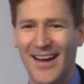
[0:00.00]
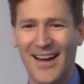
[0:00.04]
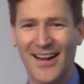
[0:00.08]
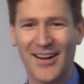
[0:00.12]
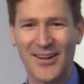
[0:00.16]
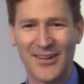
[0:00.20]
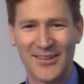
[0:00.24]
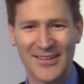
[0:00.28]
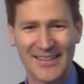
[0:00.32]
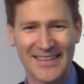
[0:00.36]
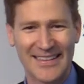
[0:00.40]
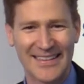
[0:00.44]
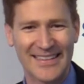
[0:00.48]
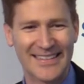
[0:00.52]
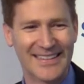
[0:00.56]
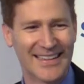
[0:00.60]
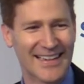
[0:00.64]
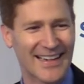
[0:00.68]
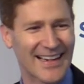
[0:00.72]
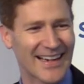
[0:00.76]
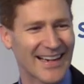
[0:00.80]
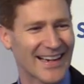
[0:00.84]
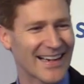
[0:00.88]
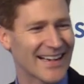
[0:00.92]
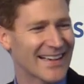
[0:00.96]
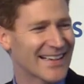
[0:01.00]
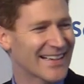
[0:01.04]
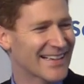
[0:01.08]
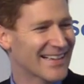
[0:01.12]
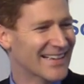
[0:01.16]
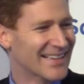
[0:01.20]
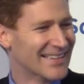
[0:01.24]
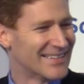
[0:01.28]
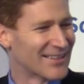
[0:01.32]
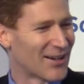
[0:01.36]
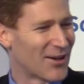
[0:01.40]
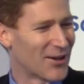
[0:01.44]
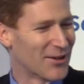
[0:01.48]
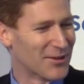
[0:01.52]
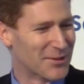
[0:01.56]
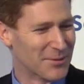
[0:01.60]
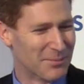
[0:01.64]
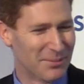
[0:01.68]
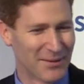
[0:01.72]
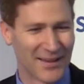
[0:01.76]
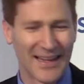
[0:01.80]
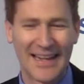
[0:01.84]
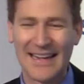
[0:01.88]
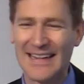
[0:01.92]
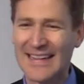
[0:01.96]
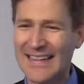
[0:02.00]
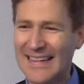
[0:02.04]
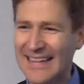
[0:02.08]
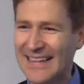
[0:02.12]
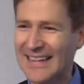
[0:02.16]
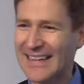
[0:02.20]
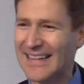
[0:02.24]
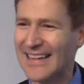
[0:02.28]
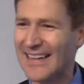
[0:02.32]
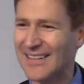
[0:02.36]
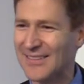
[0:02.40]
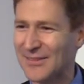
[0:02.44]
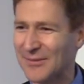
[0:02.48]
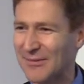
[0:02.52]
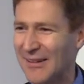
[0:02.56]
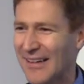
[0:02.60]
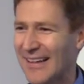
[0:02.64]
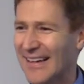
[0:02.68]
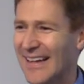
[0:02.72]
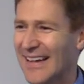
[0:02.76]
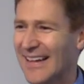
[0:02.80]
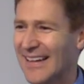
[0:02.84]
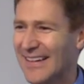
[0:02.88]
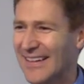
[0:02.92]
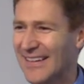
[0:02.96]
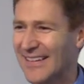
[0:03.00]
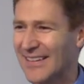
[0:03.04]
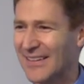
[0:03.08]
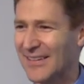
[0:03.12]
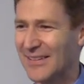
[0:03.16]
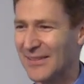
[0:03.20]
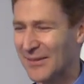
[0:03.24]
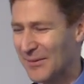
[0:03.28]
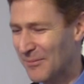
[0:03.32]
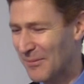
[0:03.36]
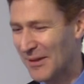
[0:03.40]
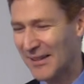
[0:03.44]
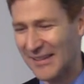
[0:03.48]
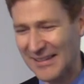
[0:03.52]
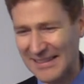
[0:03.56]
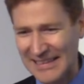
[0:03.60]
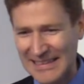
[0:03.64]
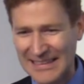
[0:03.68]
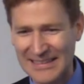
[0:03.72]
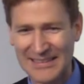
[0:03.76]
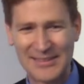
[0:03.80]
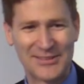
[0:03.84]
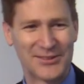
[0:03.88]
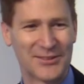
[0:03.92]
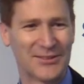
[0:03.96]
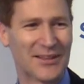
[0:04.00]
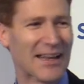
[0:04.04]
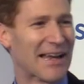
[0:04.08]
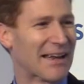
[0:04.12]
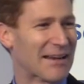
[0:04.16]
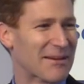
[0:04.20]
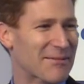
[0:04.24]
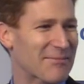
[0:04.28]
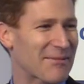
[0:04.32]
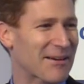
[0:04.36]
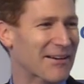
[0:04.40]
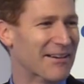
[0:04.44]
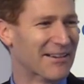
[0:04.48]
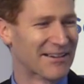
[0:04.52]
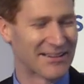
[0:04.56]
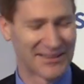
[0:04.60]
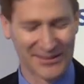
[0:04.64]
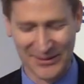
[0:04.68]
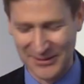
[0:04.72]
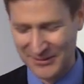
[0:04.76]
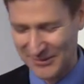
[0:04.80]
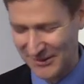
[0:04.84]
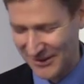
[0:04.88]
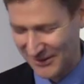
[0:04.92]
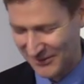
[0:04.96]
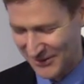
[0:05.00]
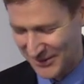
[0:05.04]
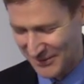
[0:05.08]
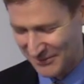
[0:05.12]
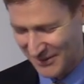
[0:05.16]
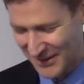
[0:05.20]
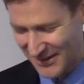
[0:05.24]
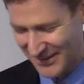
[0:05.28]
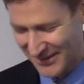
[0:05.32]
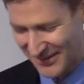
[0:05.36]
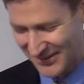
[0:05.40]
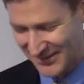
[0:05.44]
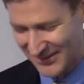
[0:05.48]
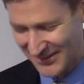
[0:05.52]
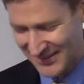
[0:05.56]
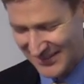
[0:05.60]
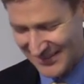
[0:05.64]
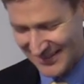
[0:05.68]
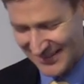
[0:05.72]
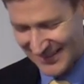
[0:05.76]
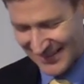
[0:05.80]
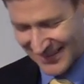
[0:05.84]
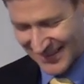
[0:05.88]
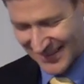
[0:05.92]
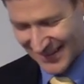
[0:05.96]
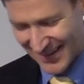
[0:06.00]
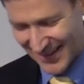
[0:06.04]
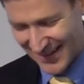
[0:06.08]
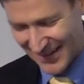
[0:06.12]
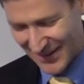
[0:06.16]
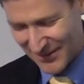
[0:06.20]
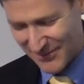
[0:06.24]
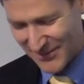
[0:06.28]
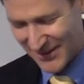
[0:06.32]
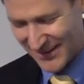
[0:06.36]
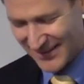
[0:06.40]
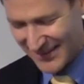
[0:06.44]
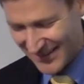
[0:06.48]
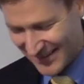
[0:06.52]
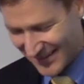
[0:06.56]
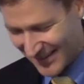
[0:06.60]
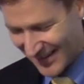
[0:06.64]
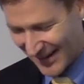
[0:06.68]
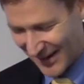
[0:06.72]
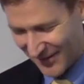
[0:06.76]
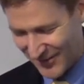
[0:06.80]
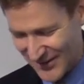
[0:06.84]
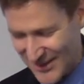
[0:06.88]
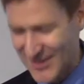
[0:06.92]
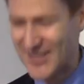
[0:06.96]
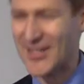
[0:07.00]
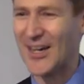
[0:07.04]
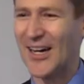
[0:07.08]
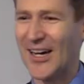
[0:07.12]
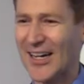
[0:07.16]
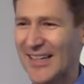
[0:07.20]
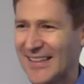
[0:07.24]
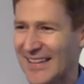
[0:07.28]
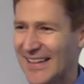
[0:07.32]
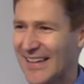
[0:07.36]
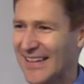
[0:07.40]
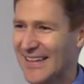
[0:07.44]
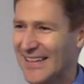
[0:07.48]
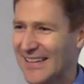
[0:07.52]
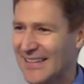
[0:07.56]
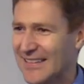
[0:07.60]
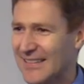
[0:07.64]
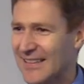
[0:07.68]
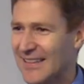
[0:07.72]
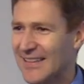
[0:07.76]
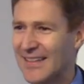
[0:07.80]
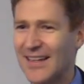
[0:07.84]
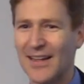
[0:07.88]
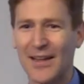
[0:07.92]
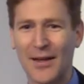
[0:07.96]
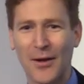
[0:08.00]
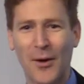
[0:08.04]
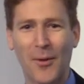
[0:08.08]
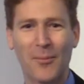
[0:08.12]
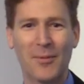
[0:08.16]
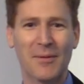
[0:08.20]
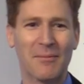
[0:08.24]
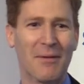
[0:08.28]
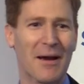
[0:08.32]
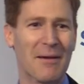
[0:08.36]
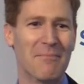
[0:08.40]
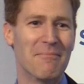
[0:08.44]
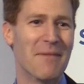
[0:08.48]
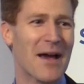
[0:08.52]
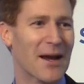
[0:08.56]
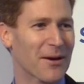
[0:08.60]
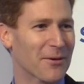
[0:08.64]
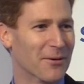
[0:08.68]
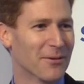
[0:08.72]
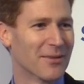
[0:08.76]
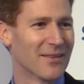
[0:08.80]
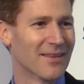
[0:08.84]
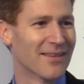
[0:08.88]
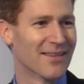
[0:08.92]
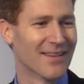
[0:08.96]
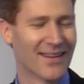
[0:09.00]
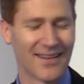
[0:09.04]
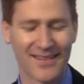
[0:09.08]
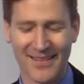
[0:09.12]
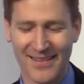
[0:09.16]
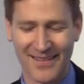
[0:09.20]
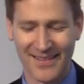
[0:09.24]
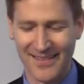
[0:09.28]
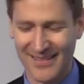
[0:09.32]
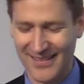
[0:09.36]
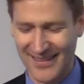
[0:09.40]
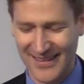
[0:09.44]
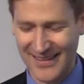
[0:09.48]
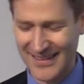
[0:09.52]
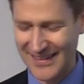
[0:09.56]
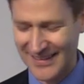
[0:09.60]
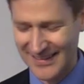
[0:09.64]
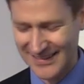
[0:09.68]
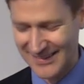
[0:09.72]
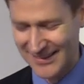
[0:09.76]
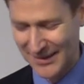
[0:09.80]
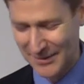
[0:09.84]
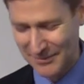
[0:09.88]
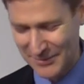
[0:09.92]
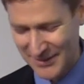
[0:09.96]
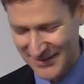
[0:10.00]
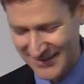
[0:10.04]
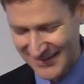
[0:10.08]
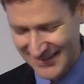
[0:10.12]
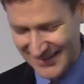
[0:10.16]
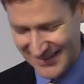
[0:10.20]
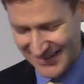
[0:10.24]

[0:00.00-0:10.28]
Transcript: Ireland. It's hard to blend in as a redhead in the Middle East or Latin America or wherever you might go. But here I have it shot, at least until I open my mouth, and then the gig is up.